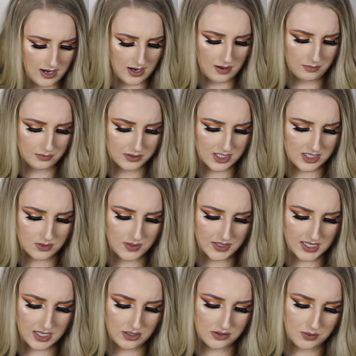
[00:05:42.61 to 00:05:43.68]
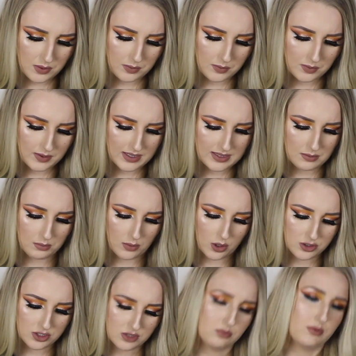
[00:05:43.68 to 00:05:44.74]
Um, this one here is probably the
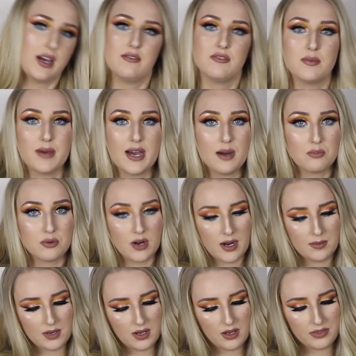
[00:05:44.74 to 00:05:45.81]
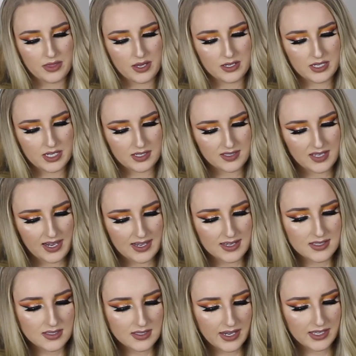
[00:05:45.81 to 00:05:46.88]
most raved about primer that NYX
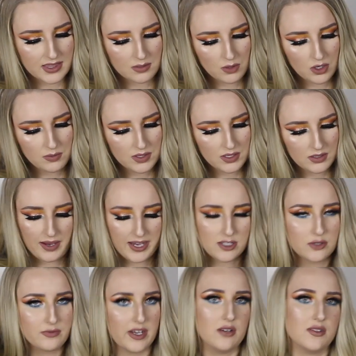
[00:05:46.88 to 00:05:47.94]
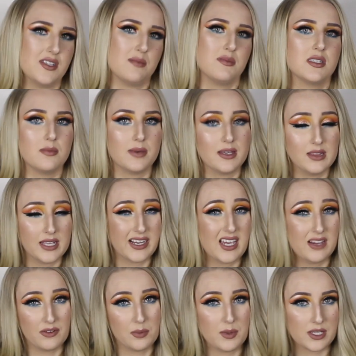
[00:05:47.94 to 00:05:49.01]
has at the moment. Angel Veil seems to be like
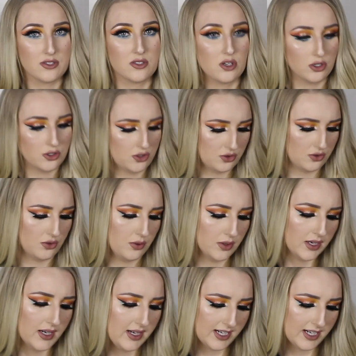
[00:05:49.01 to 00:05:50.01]
everybody's go-to.